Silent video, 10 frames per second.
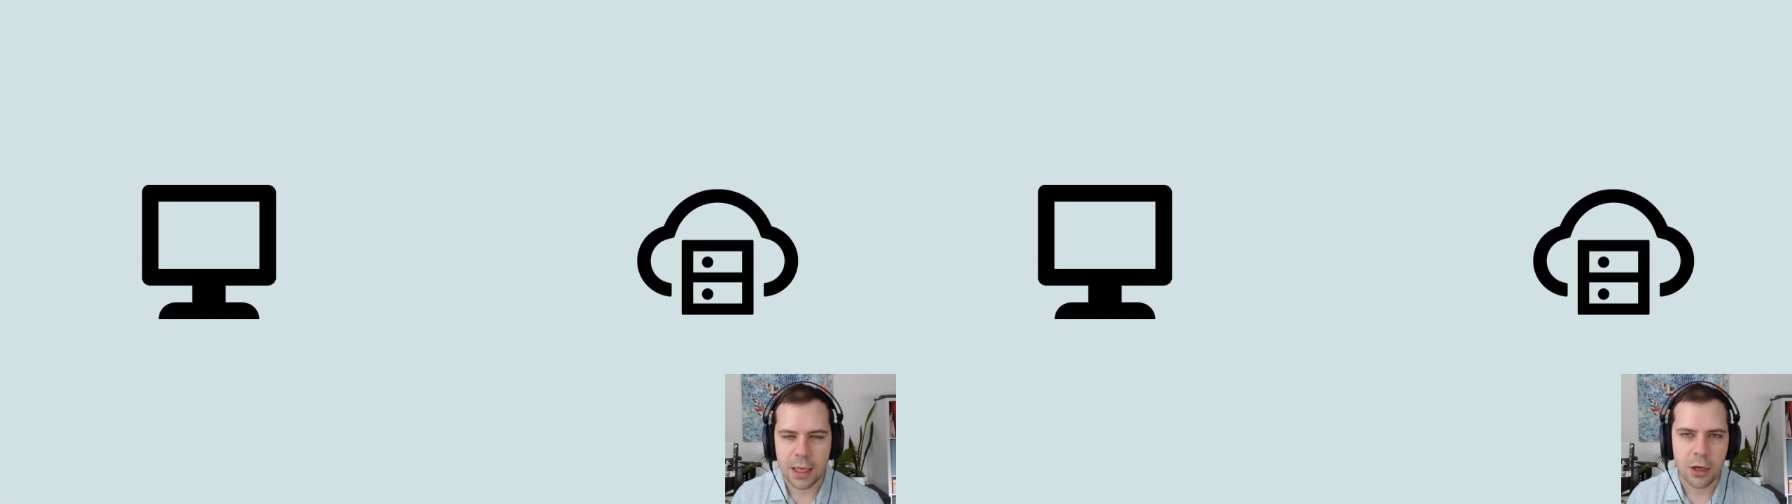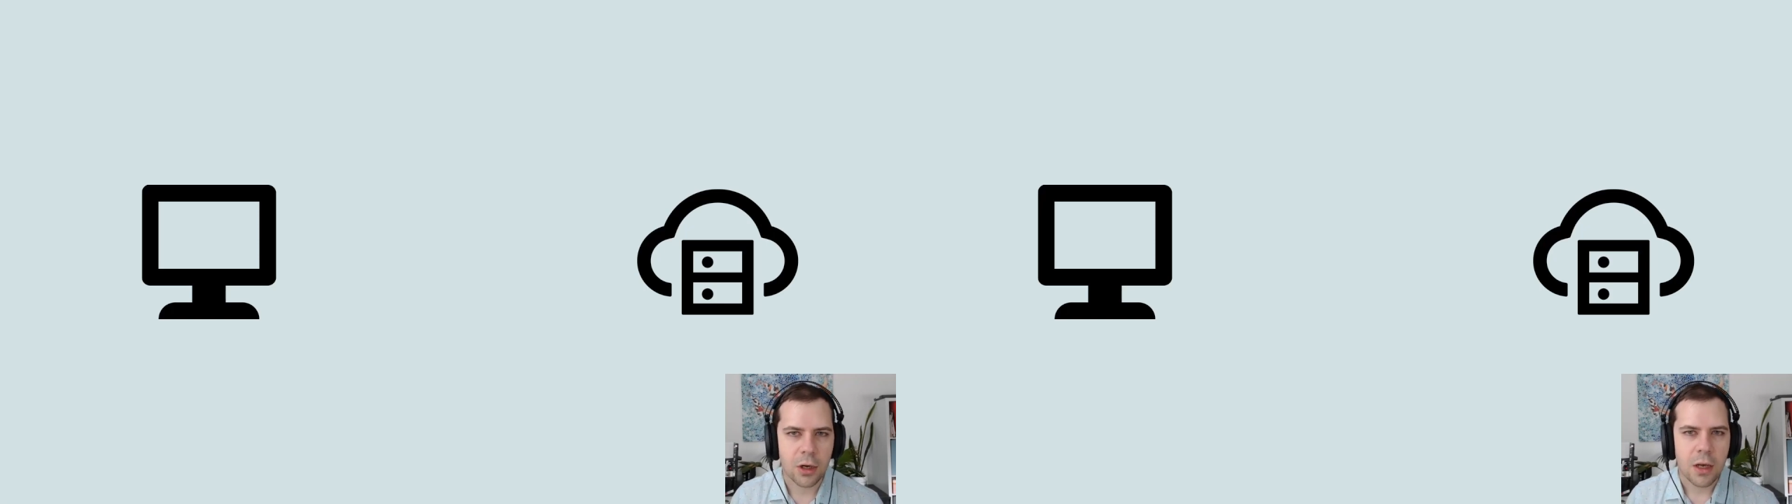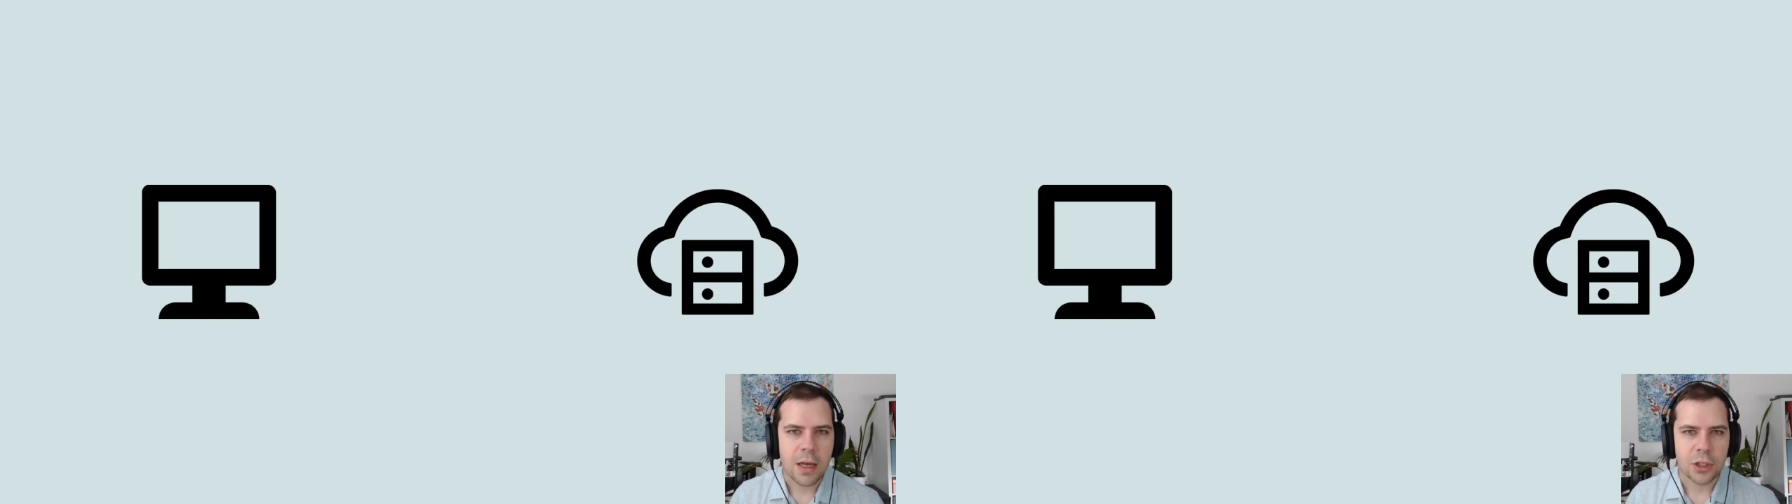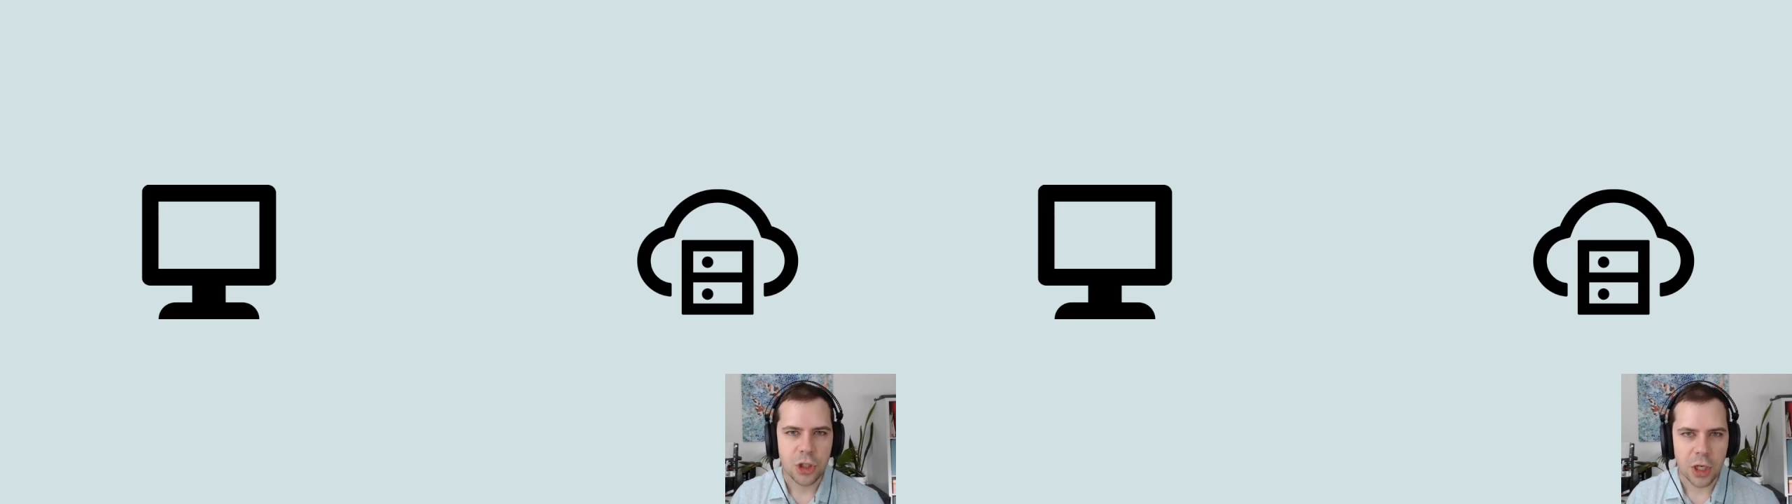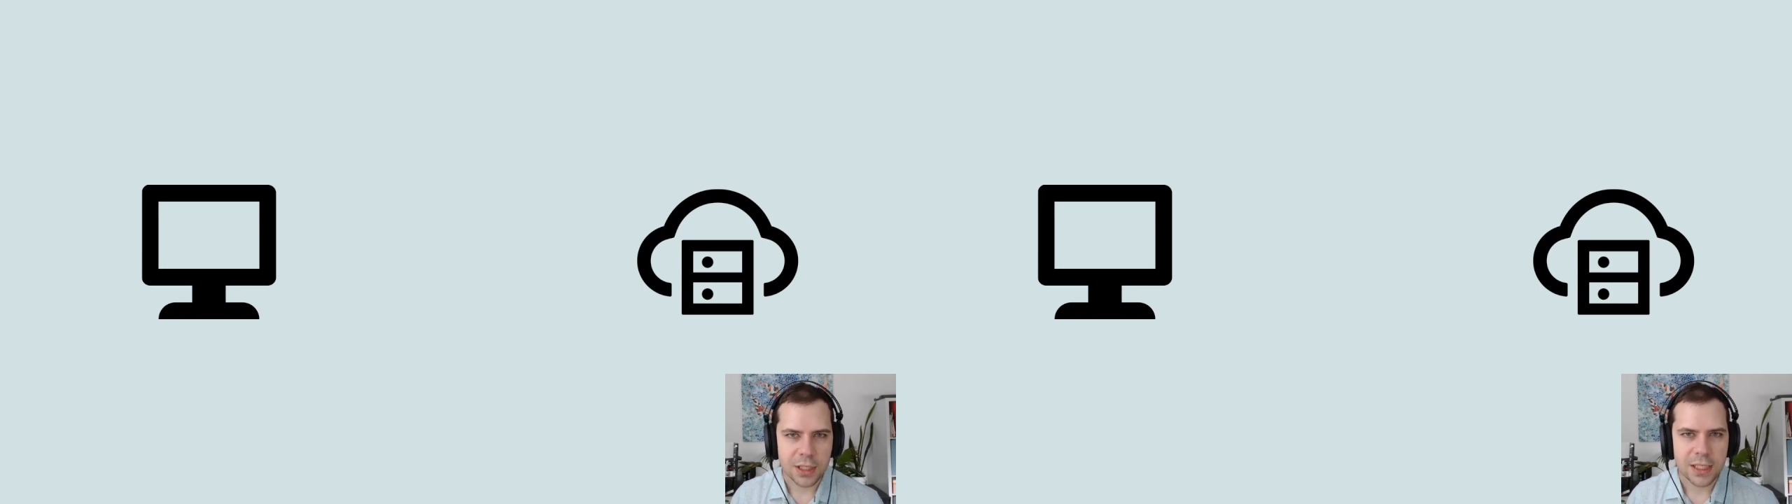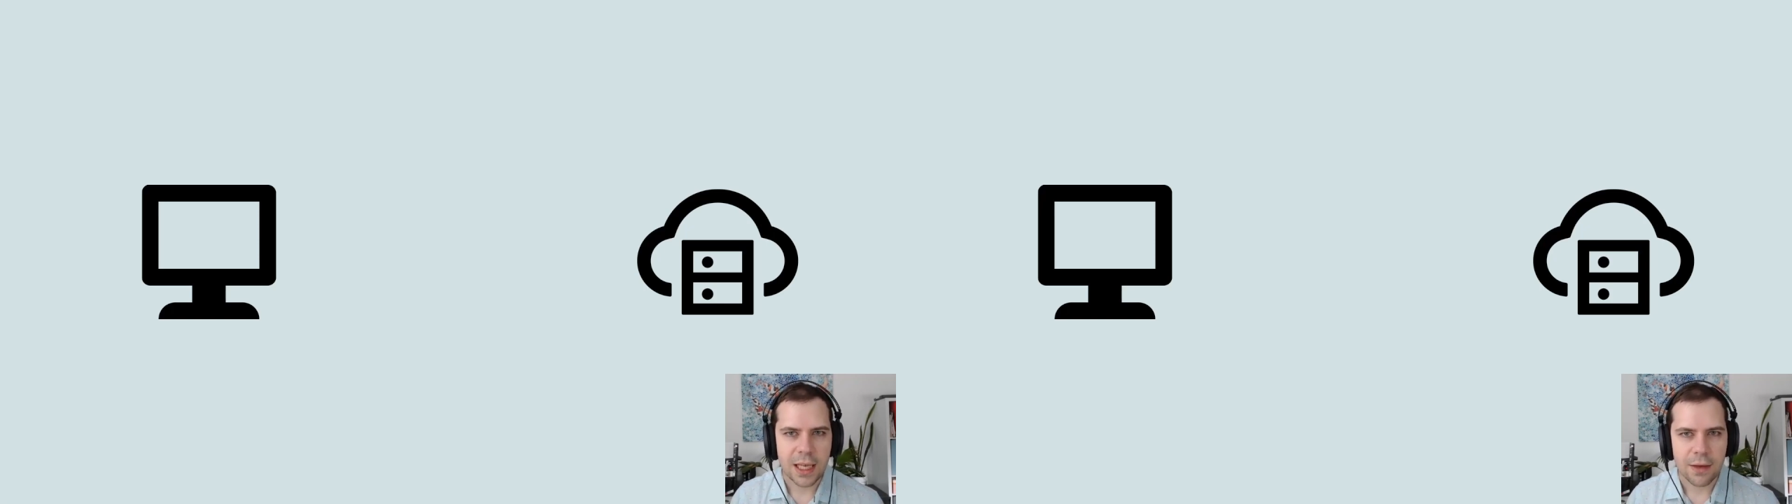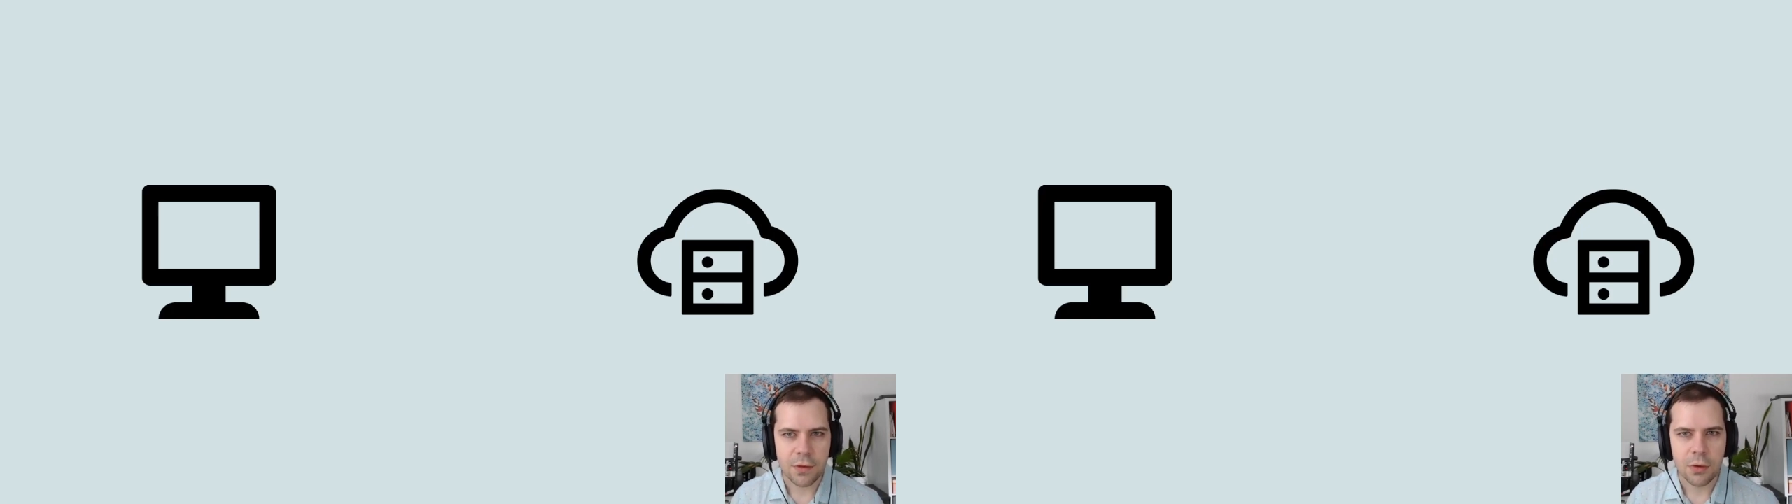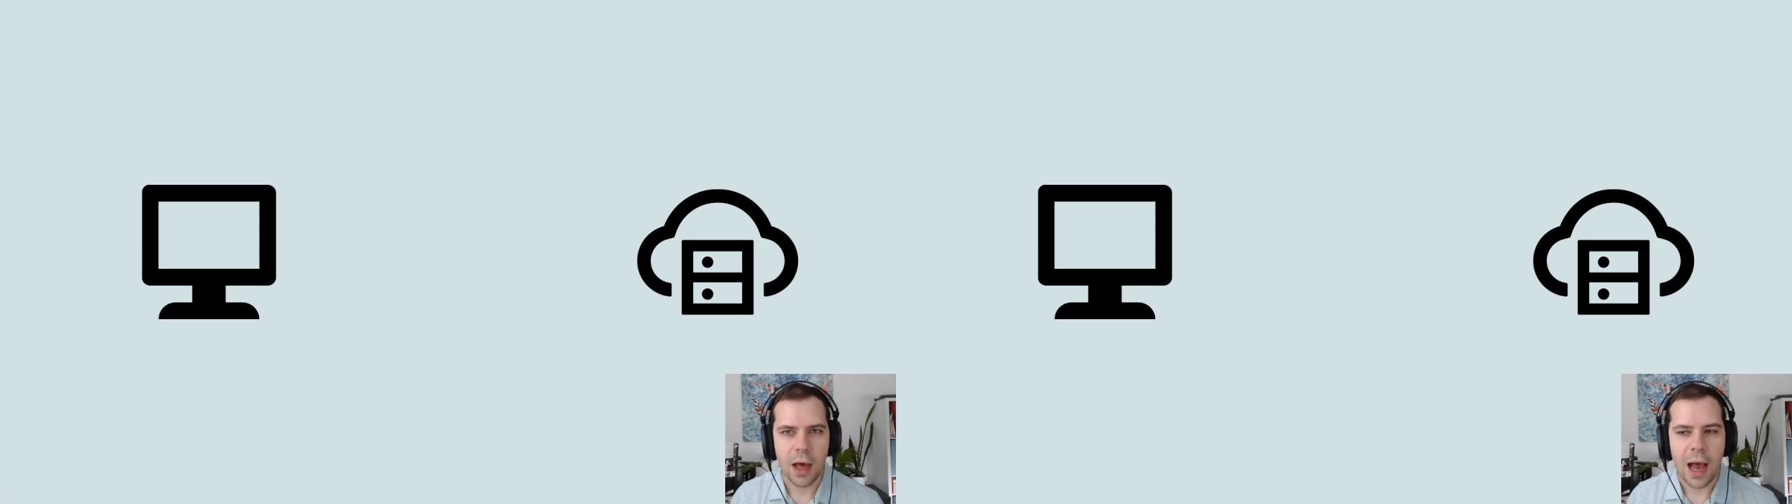here just to give you the